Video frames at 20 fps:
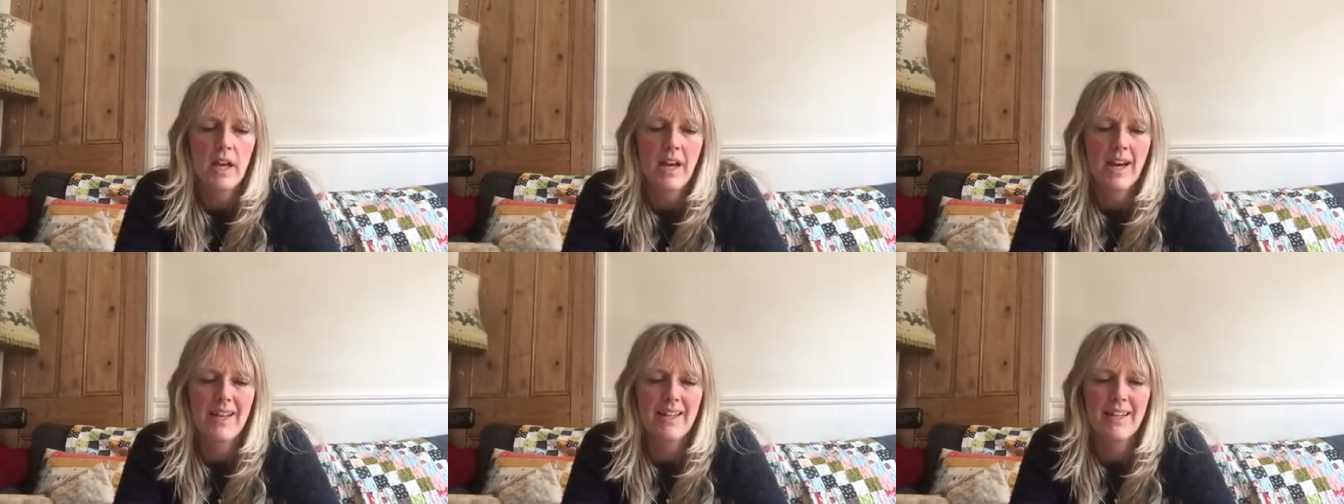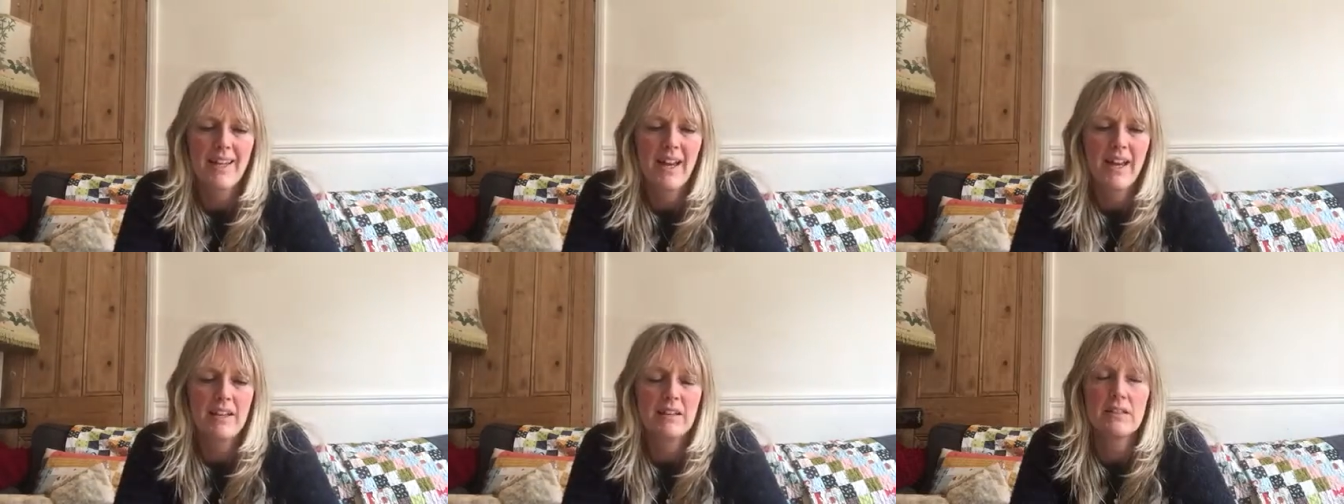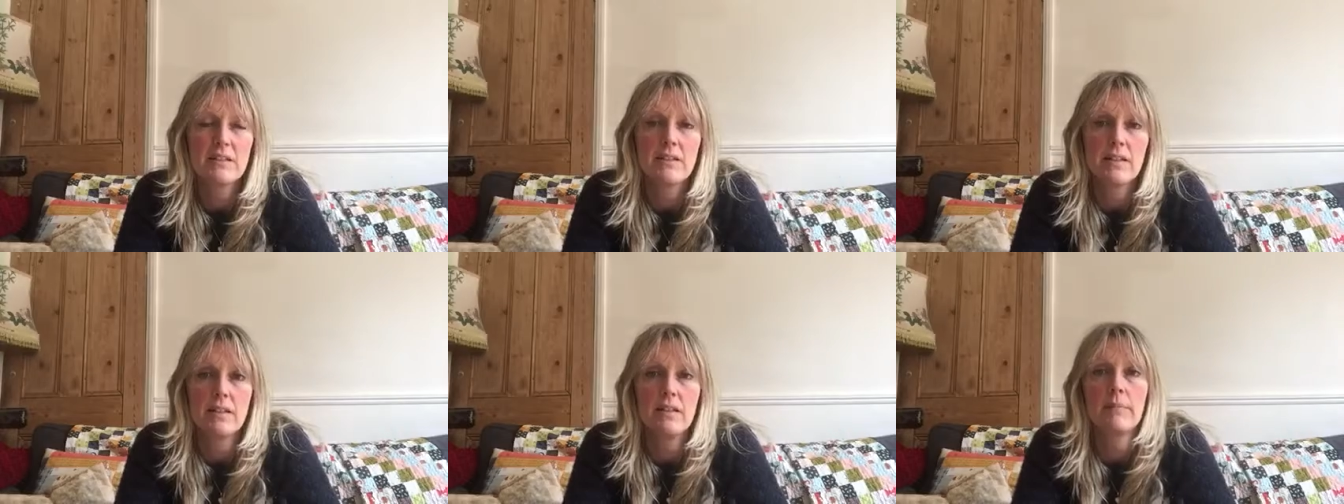again
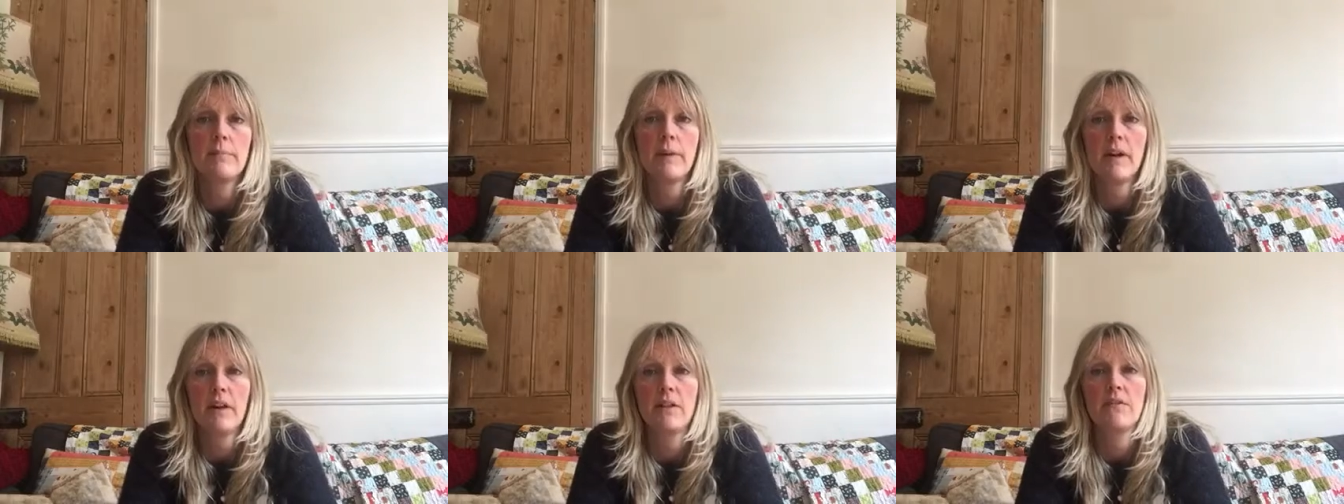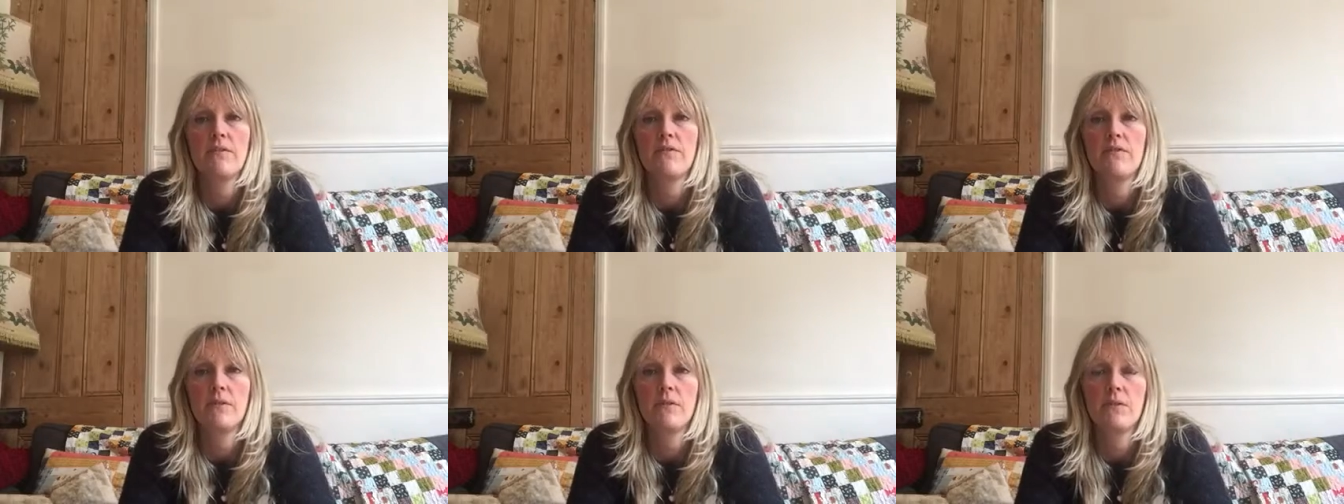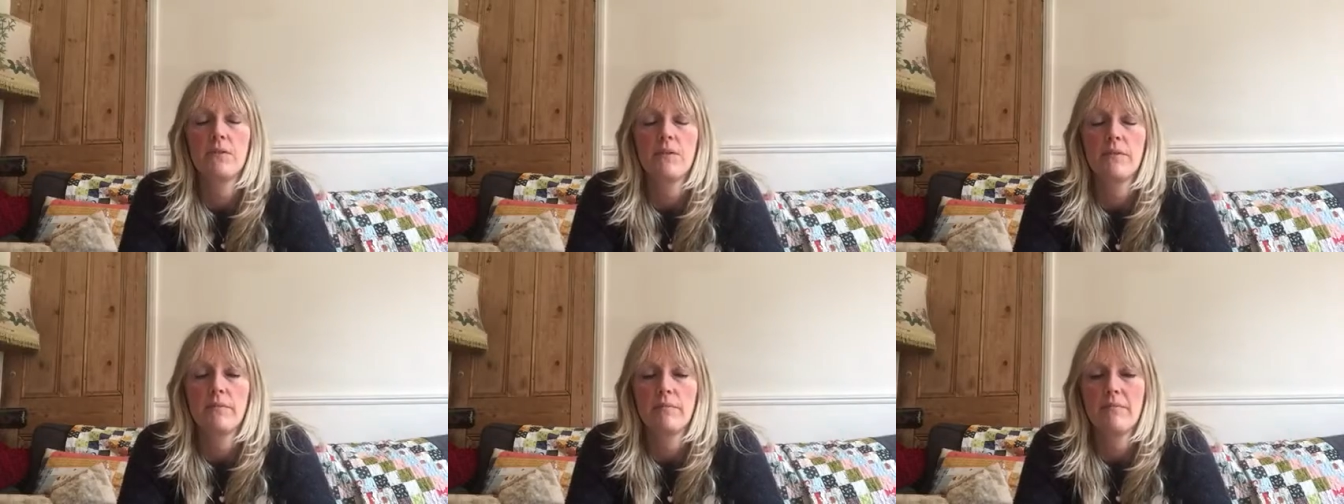until about the
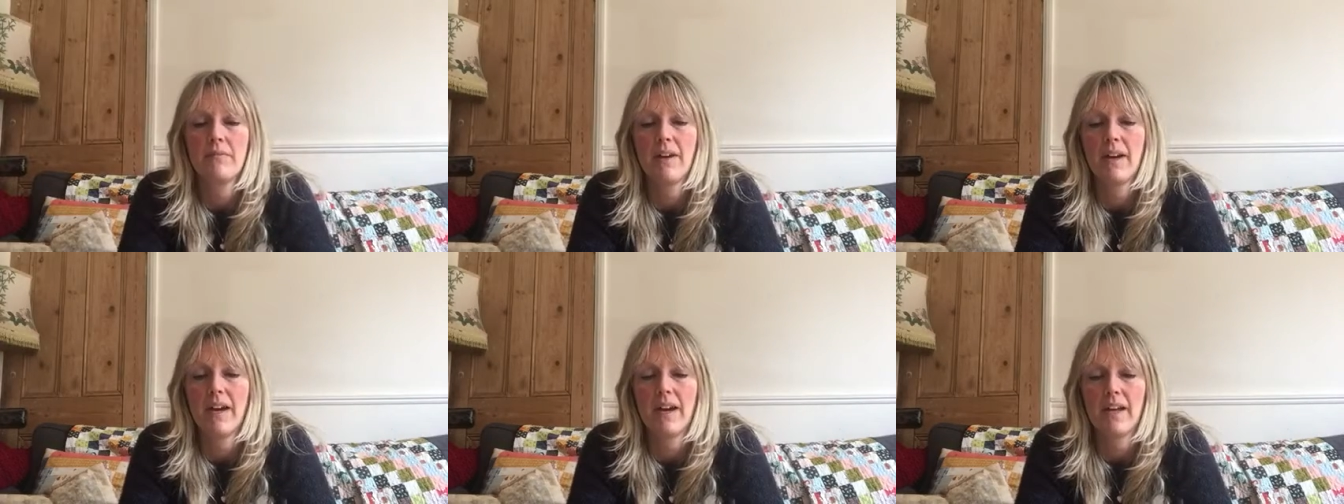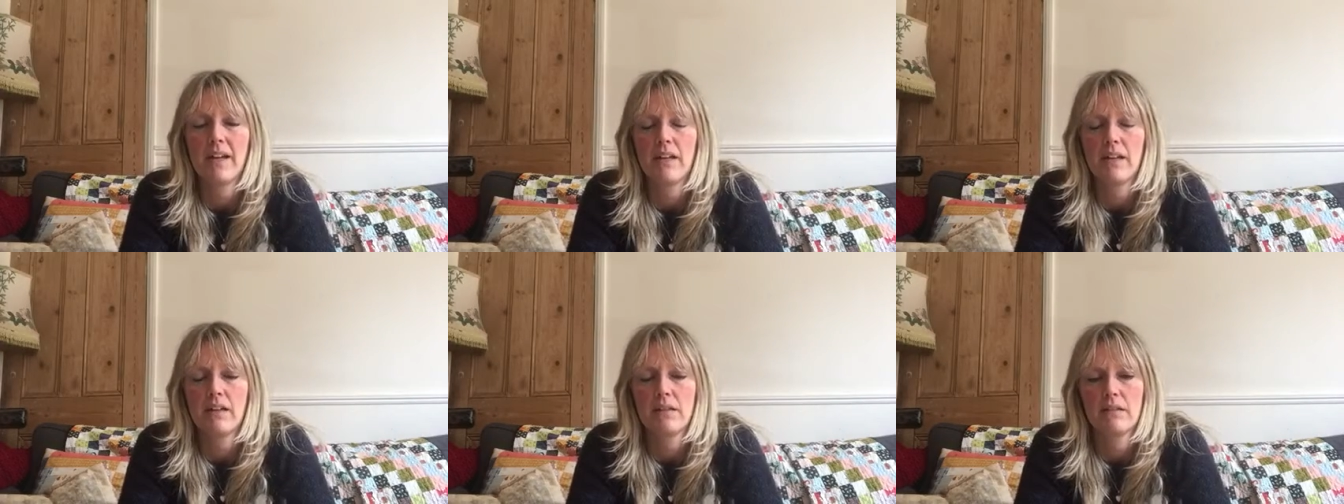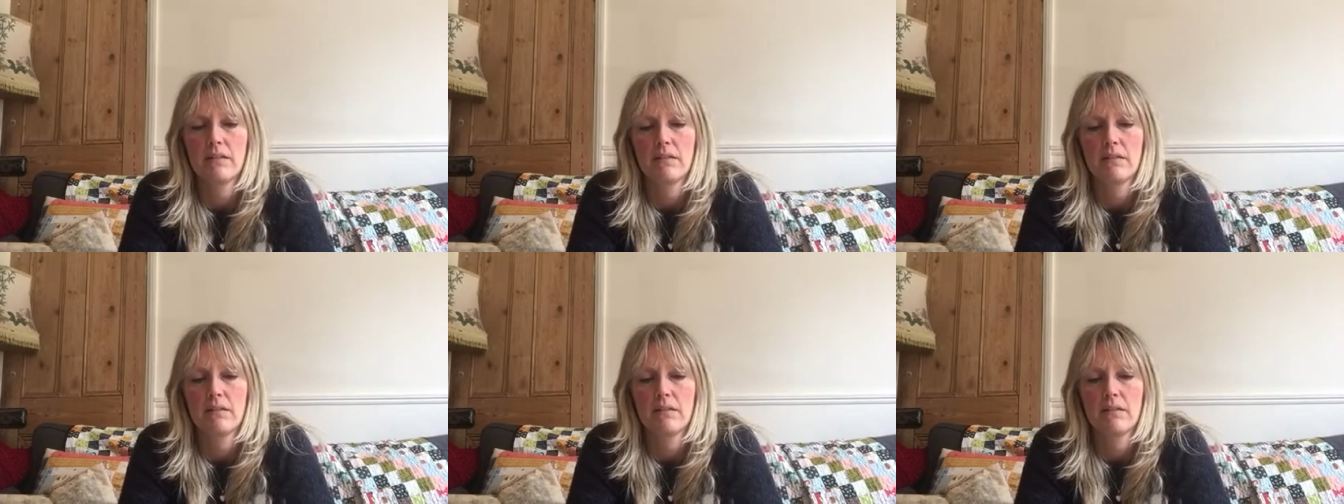fourth of May.